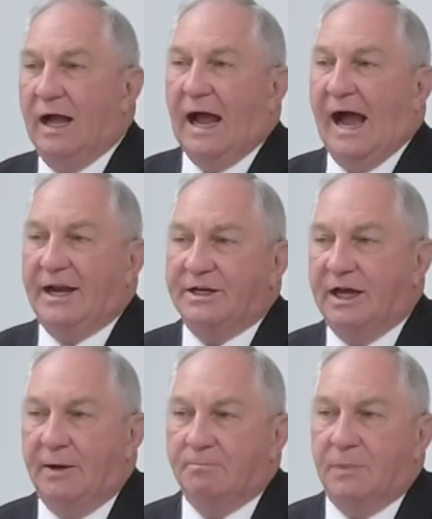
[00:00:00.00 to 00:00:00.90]

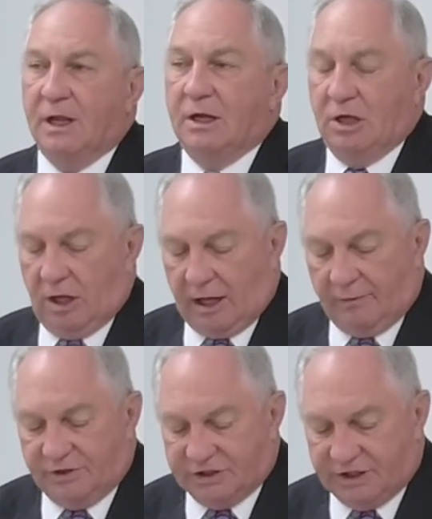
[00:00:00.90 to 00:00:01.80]
And
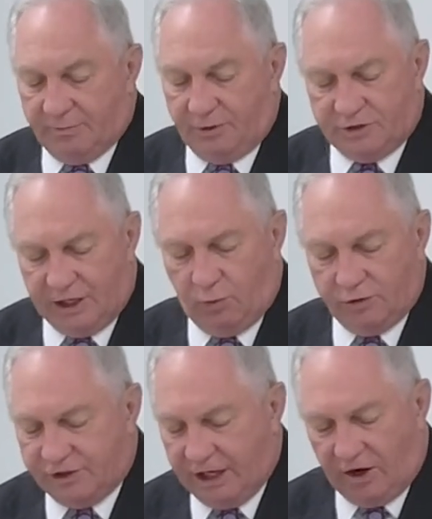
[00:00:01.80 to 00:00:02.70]
I'm just simply, you say,
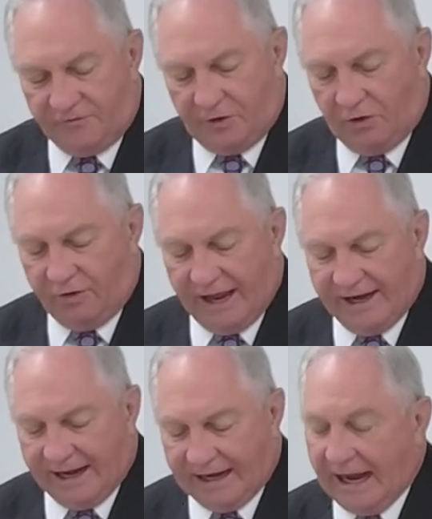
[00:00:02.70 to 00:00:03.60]
where'd you get off on all that
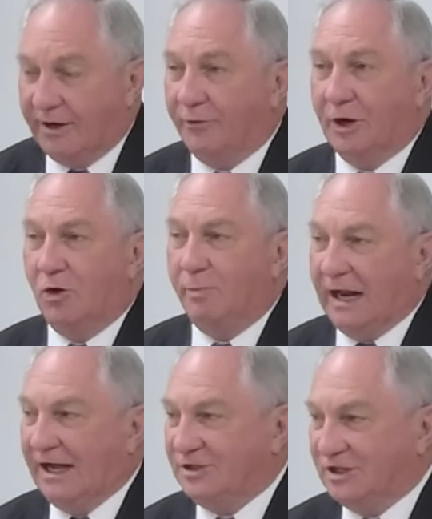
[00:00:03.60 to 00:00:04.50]
at? I don't know, but
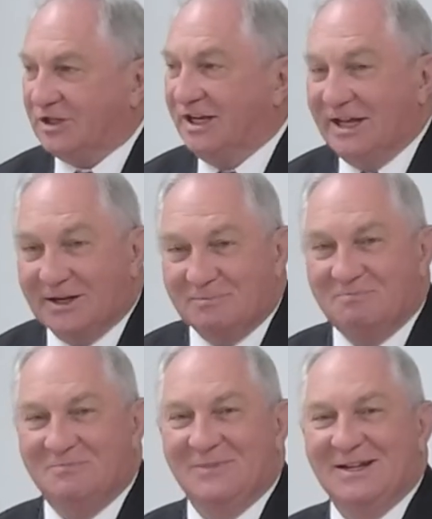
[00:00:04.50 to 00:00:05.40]
I just did.
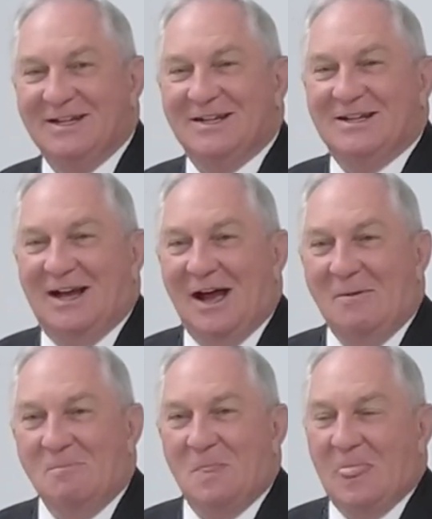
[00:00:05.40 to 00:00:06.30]

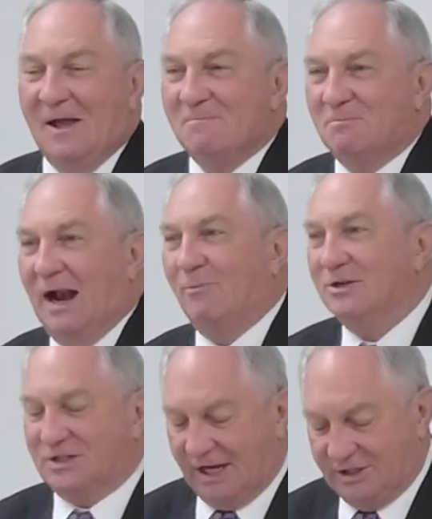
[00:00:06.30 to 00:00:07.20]
But I'm going
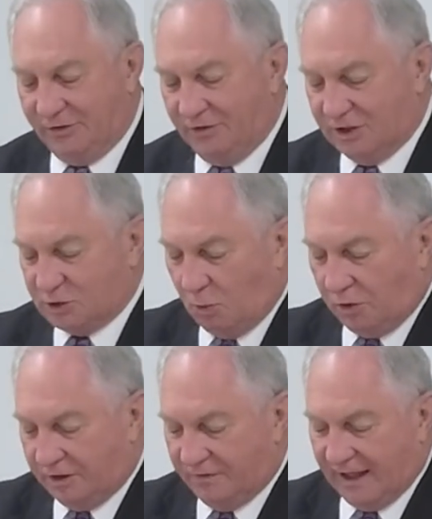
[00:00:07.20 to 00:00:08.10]
to say to you this
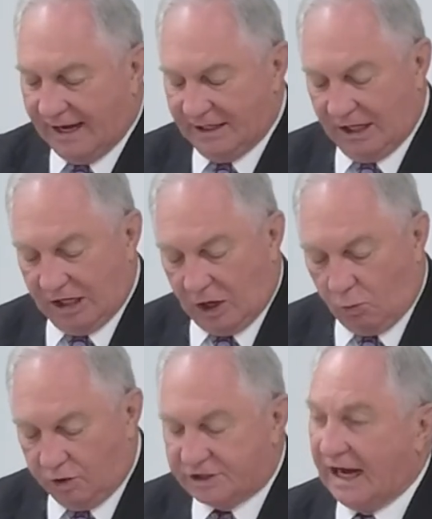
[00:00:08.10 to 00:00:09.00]
morning that
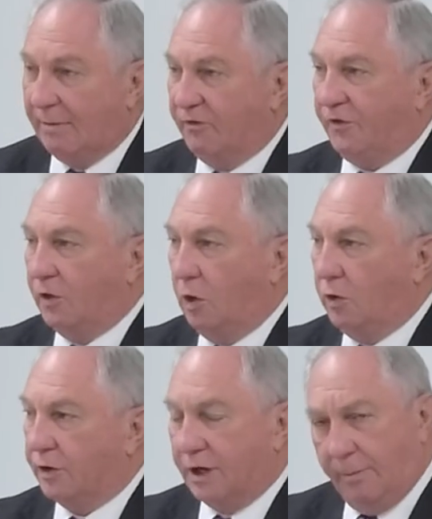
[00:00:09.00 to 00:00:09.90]
we'll stand before the
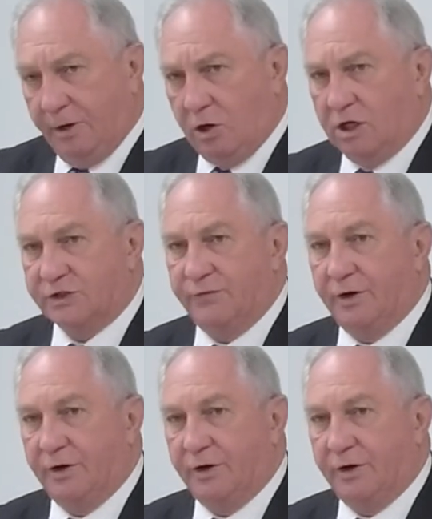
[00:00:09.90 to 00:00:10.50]
Lord, not because